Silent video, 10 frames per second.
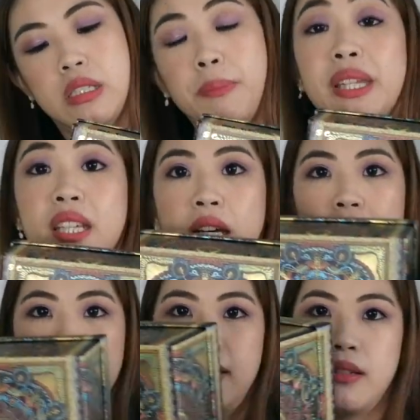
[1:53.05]
a bit
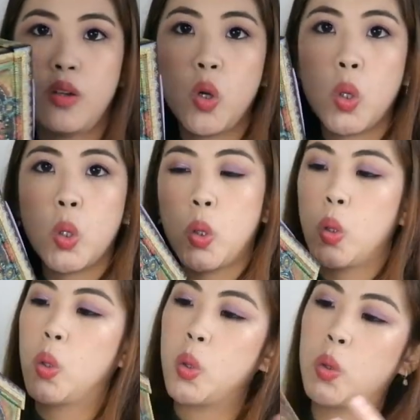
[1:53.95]
tight.
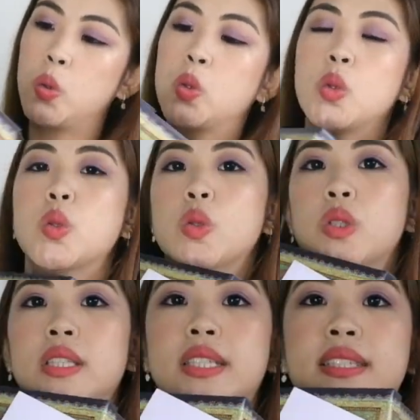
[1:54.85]
Uh-oh.
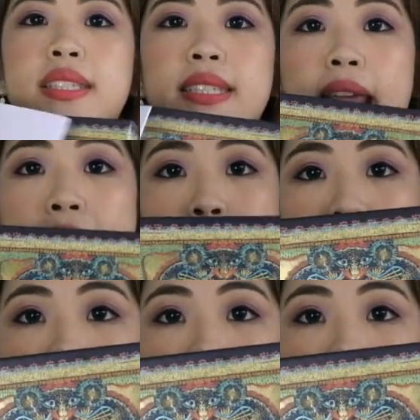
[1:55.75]
The same